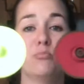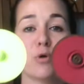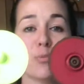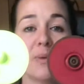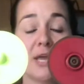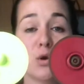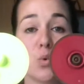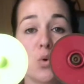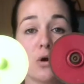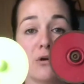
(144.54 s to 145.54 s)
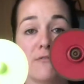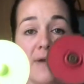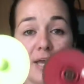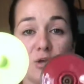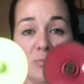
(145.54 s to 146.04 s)
Burping or
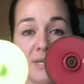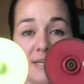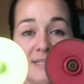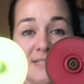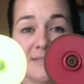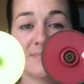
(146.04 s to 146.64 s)
vacuum lids.